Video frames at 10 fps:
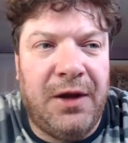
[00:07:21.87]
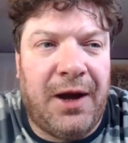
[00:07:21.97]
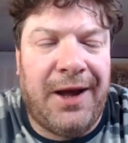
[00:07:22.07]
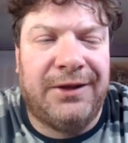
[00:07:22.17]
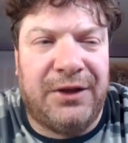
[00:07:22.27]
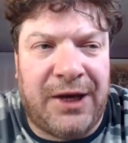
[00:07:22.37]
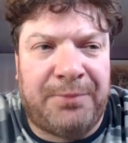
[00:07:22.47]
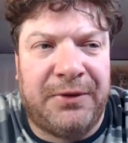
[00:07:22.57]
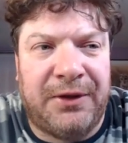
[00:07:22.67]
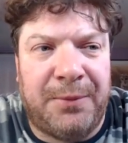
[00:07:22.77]
I had it
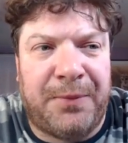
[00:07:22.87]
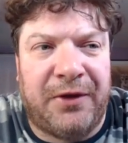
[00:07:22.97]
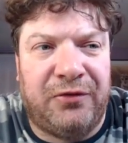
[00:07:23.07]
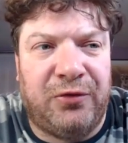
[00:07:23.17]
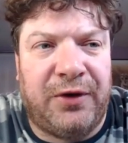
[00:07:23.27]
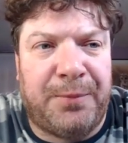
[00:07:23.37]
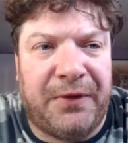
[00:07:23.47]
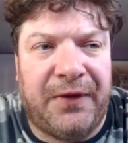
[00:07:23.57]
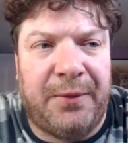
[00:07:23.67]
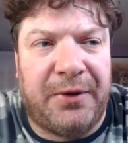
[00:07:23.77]
happen in the past during
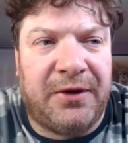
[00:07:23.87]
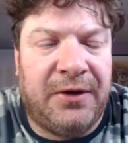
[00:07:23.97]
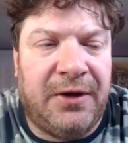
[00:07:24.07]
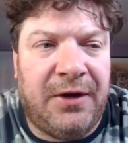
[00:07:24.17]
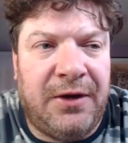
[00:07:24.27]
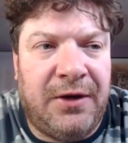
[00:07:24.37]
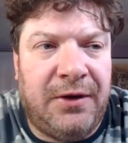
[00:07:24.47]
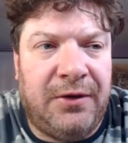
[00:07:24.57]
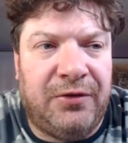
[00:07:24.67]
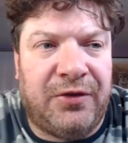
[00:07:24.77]
pandemic,
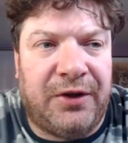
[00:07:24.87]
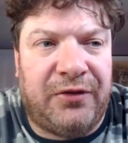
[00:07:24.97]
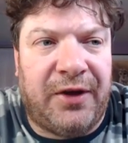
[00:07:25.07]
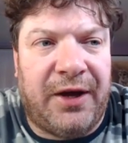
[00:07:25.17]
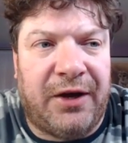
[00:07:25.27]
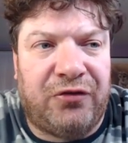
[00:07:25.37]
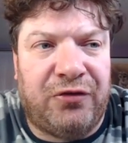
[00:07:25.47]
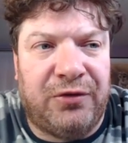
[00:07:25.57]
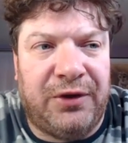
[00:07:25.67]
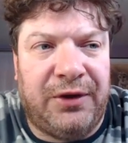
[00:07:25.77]
that they
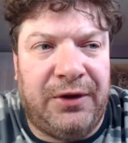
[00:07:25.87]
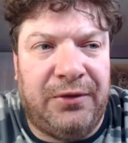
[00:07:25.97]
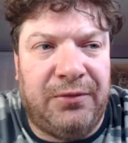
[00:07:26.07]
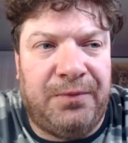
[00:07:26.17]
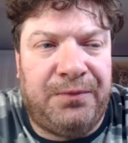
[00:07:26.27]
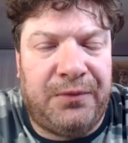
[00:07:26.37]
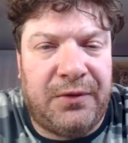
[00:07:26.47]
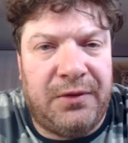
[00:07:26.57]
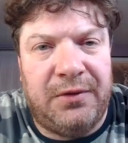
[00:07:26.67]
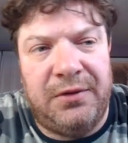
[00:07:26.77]
actually
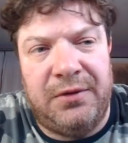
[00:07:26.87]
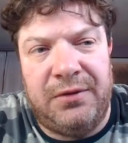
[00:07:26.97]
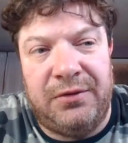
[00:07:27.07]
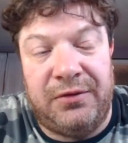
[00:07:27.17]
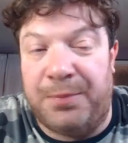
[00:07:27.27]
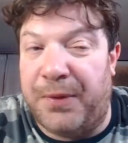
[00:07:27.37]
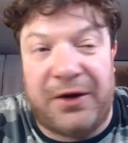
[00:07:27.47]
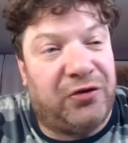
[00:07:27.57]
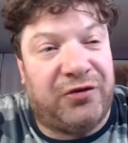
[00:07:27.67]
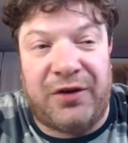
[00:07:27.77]
the
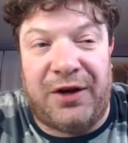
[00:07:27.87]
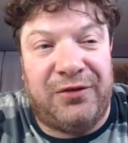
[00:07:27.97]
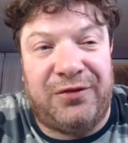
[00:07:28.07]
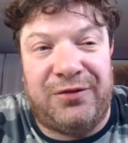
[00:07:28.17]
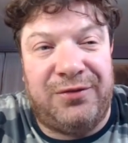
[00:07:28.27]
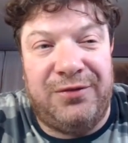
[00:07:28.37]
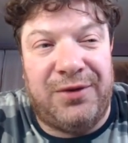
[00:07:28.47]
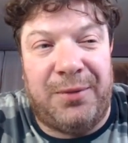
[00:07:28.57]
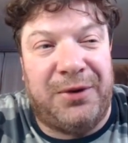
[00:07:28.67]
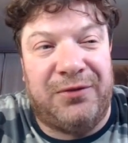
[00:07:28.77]
package starts.
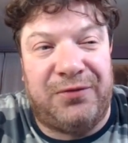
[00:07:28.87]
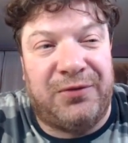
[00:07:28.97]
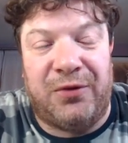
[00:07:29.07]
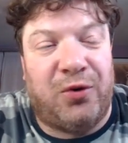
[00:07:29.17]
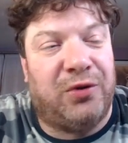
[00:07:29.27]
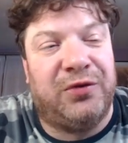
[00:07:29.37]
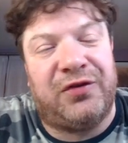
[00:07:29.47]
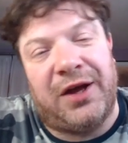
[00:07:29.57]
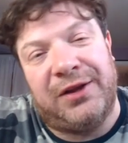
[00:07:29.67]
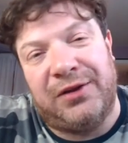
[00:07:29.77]
I mean, all of a
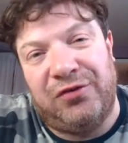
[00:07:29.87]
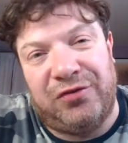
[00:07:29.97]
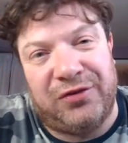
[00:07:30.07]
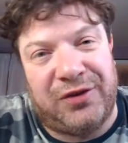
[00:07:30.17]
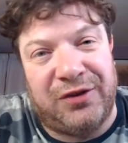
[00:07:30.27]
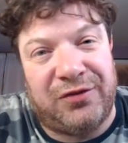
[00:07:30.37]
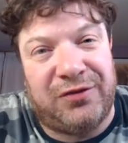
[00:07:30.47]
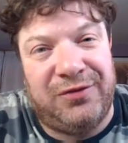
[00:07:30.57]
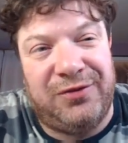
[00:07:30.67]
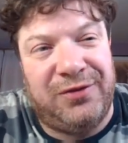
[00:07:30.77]
sudden it just gets
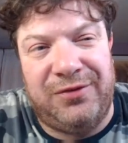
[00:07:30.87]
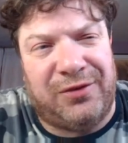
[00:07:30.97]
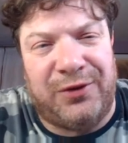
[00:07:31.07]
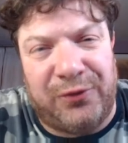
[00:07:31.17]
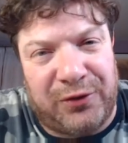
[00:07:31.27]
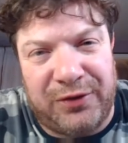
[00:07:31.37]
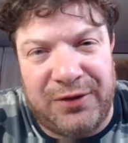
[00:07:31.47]
delivered,